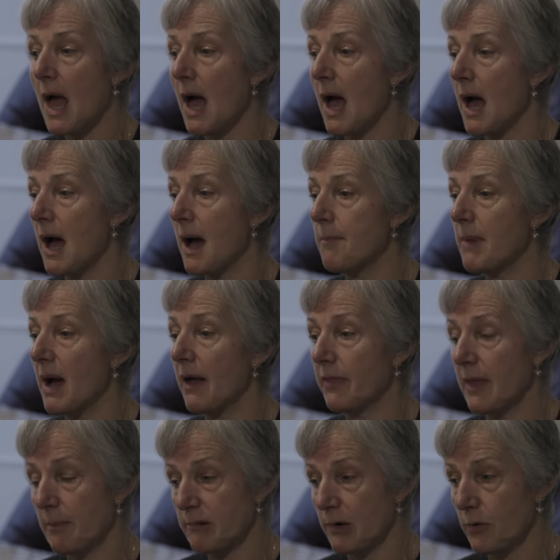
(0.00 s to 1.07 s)
And
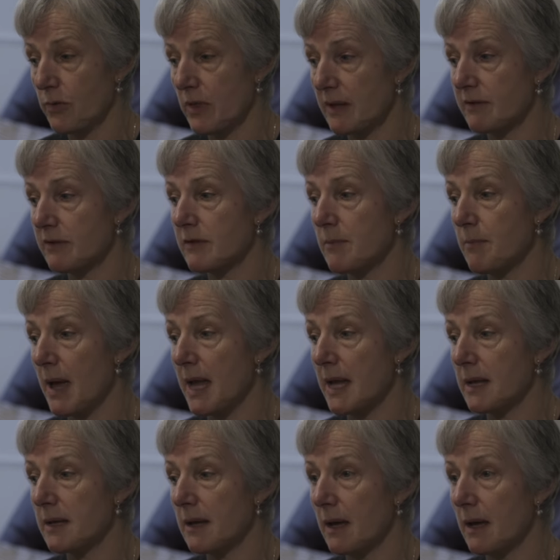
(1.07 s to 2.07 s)
they brew this to make